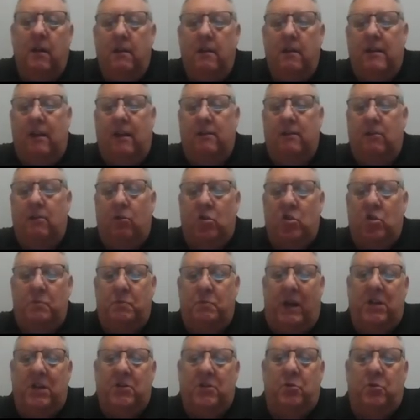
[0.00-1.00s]
that little
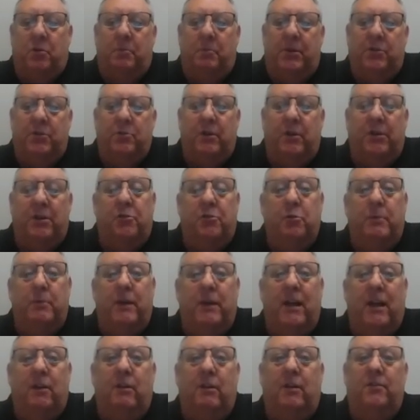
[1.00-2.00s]
spacer between the two
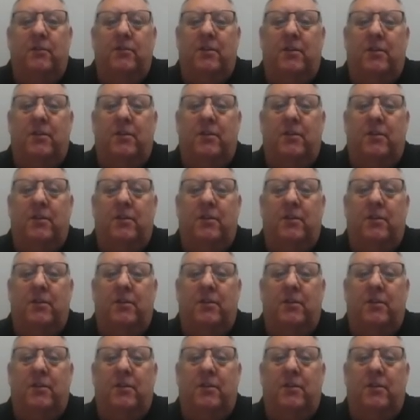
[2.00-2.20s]
batteries.